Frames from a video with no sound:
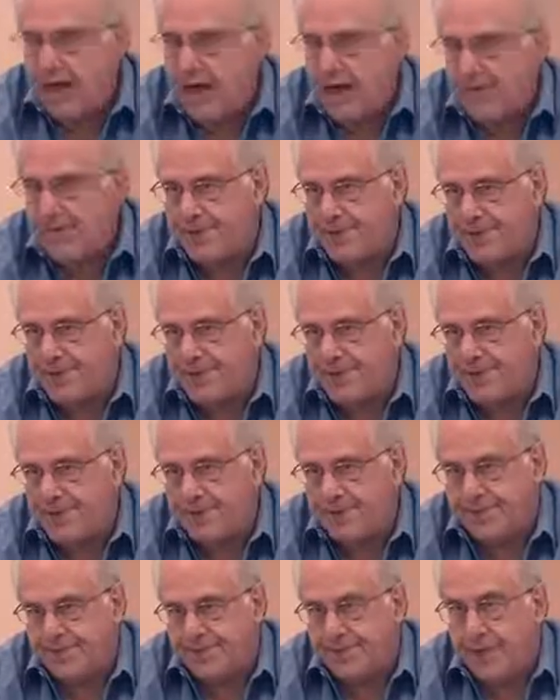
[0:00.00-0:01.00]

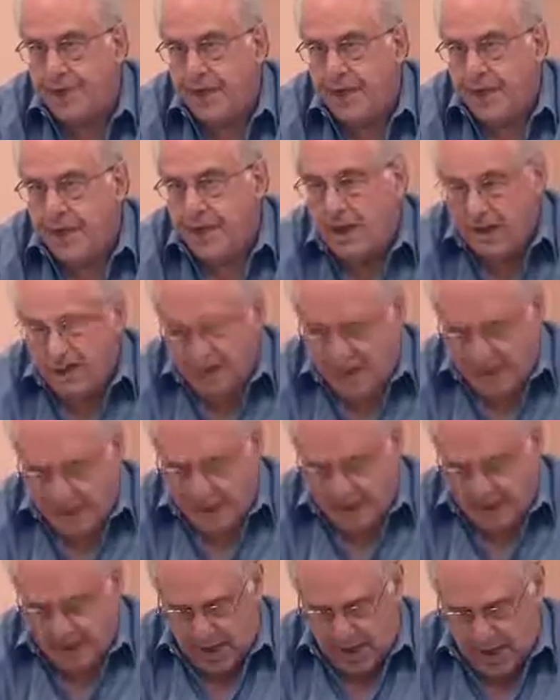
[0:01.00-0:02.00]
Capitalism
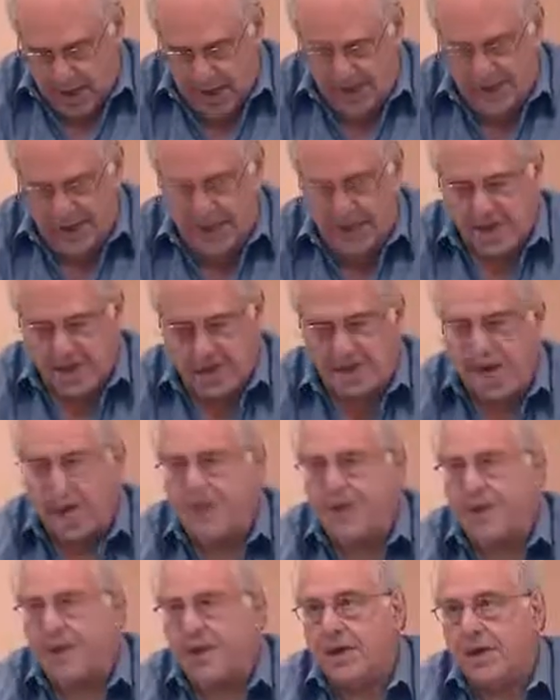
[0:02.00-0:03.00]
Live
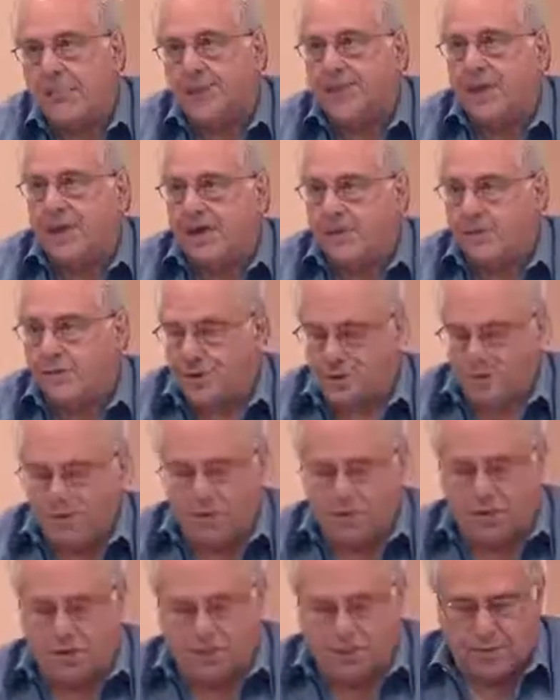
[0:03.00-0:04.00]
Economic Update, which
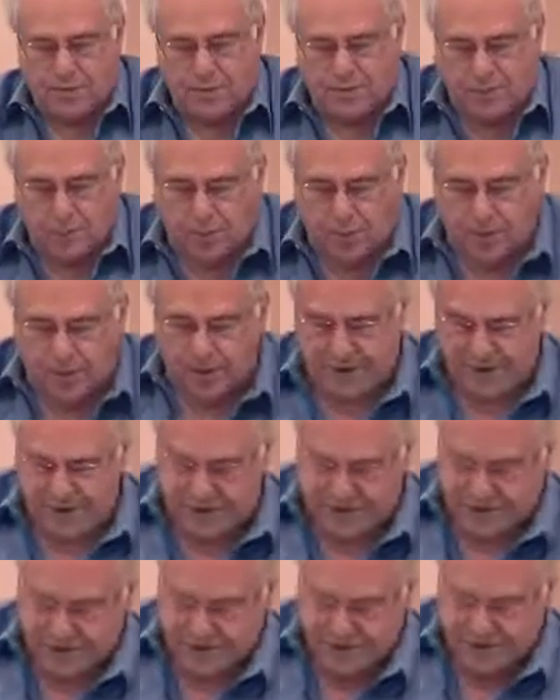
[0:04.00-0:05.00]
is what we call
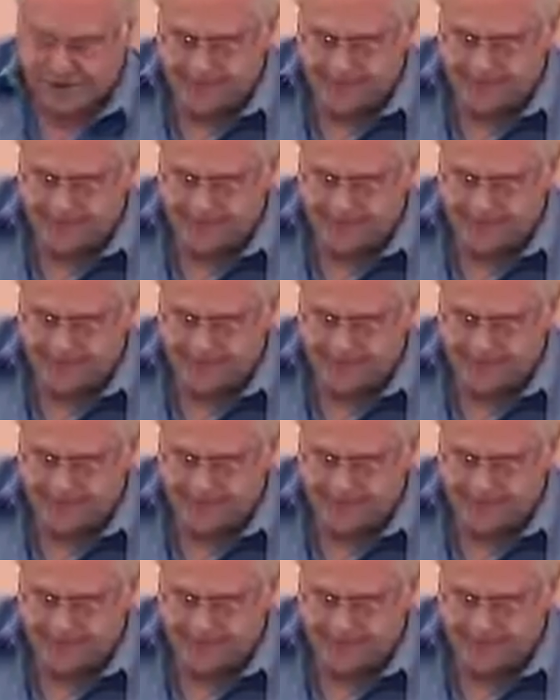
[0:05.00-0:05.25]
this.